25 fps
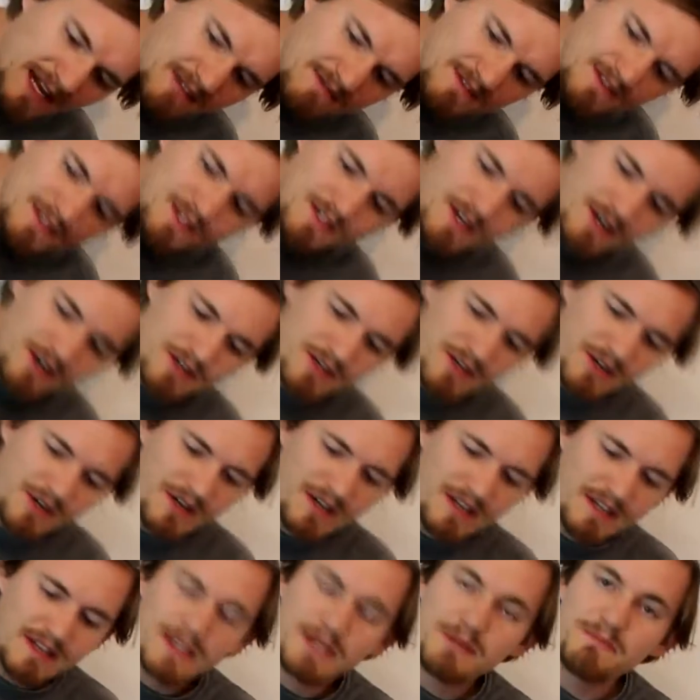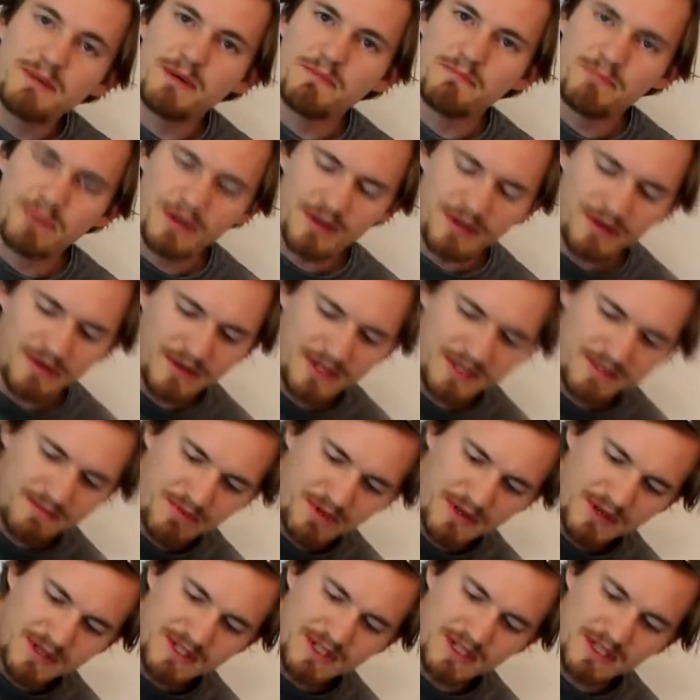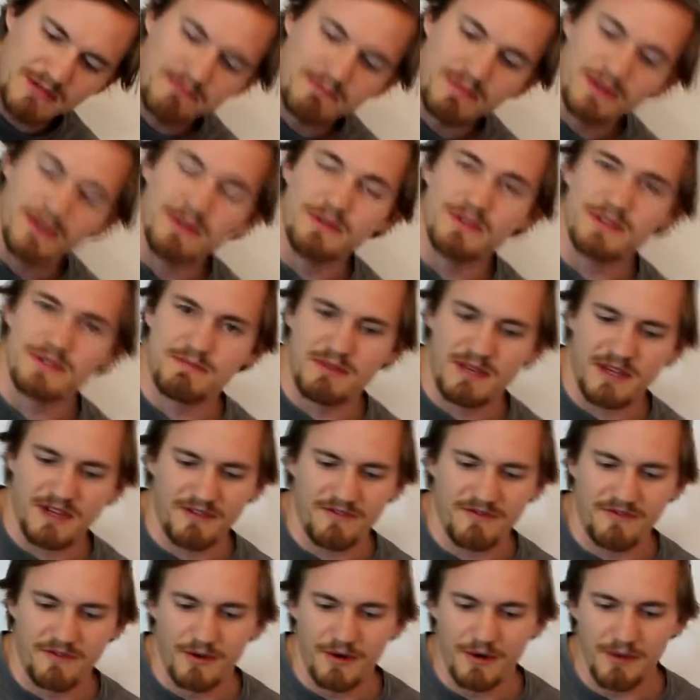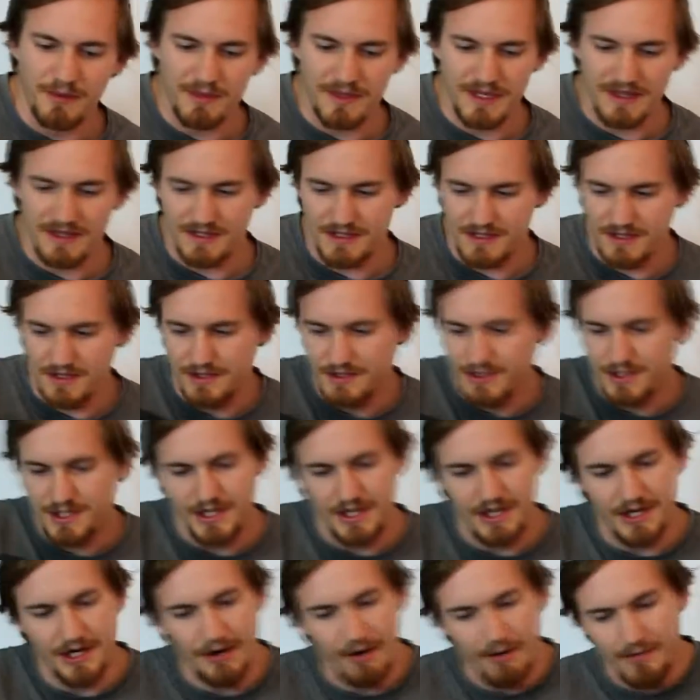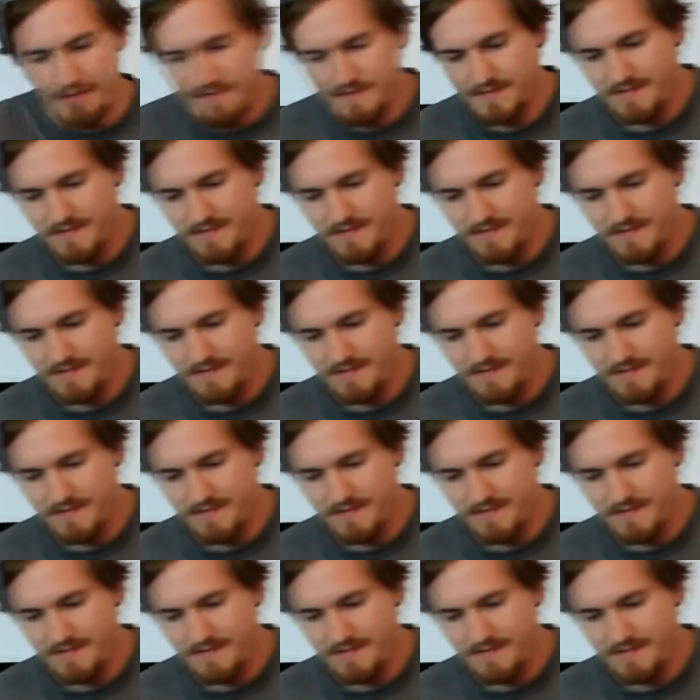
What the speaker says: even start turning a little bit blue as Prussian blue is being formed in the solution here.